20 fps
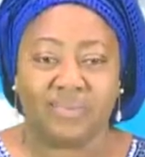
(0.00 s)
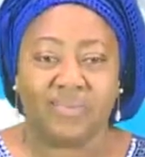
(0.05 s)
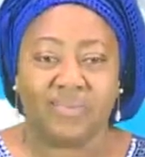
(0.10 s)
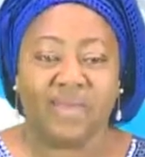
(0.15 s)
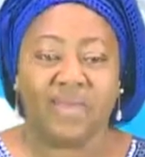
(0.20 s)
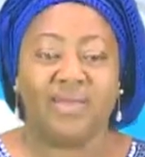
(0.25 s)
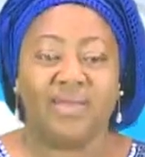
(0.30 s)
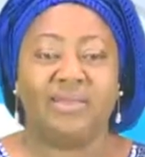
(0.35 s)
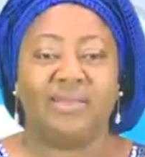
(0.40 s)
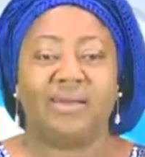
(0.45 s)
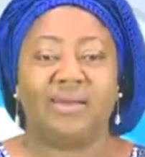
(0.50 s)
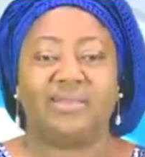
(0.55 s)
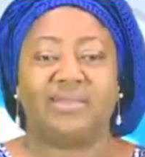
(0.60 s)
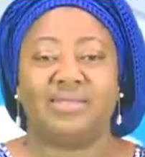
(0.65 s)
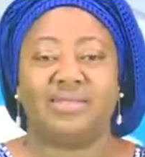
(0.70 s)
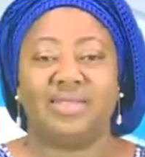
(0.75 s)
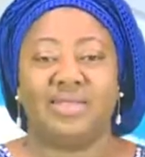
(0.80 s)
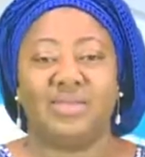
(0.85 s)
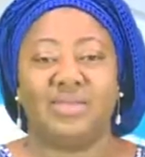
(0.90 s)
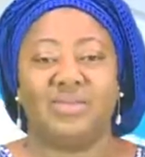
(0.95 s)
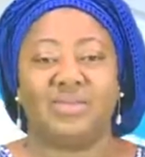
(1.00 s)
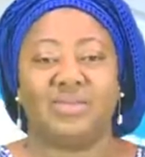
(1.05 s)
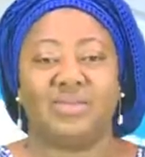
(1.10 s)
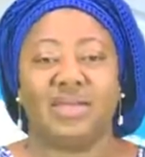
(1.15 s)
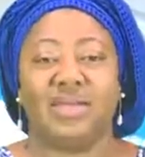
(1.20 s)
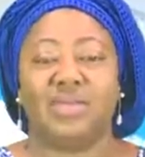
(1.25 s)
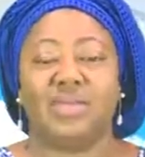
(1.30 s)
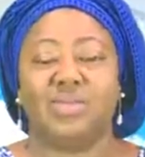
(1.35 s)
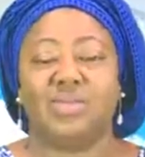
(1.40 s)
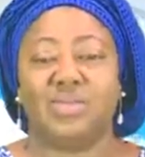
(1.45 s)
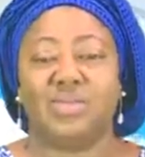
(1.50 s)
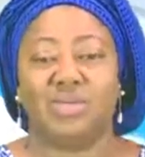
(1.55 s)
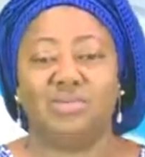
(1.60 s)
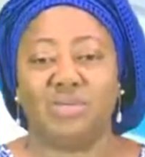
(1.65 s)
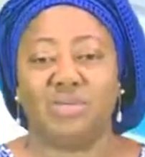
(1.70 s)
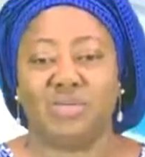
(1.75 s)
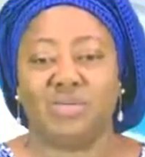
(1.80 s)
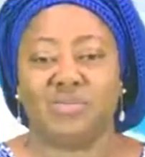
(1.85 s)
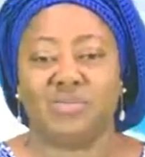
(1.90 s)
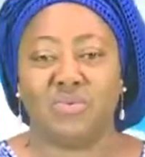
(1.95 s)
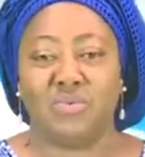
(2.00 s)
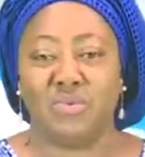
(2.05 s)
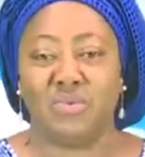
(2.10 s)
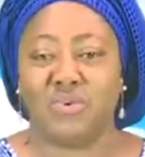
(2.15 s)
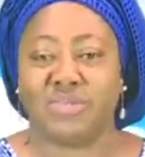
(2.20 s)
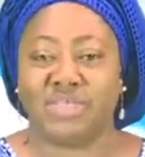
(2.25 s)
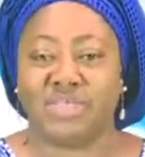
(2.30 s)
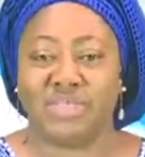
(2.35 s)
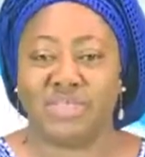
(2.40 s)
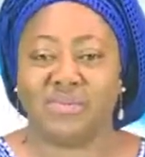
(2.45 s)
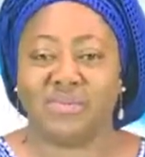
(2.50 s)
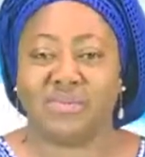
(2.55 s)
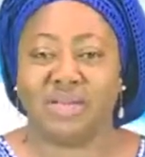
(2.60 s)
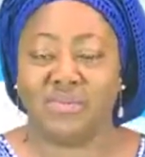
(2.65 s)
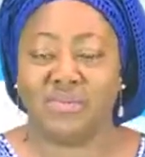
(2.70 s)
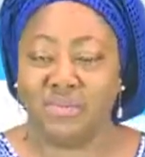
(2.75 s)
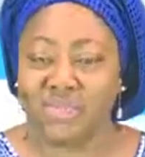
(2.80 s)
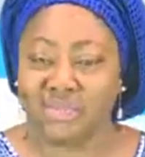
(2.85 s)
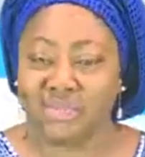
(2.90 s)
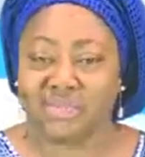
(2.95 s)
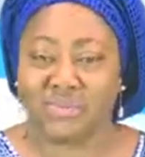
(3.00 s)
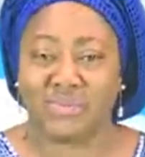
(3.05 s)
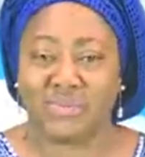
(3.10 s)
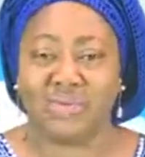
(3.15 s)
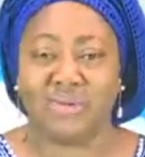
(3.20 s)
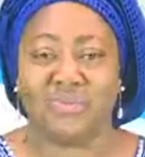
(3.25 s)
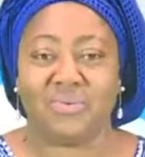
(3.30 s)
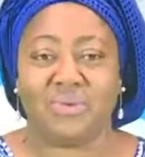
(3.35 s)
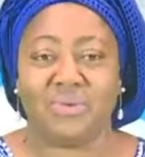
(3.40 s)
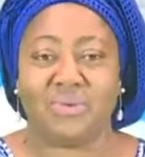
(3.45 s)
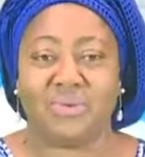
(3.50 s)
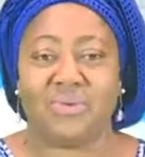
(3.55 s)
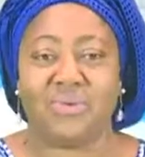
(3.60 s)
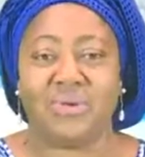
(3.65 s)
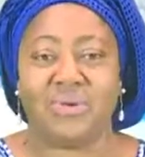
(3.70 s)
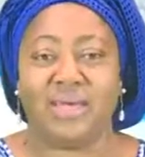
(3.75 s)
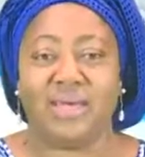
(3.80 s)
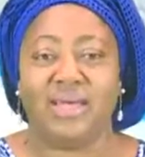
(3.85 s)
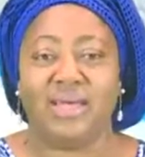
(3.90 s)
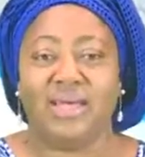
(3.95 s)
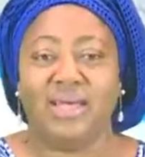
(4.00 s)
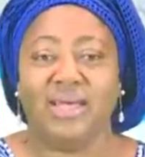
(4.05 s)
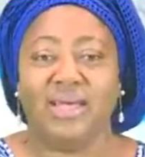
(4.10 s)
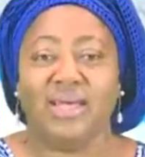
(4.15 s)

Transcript: And that's the news. Thank you so much for watching. My name is Nonya Wokoye.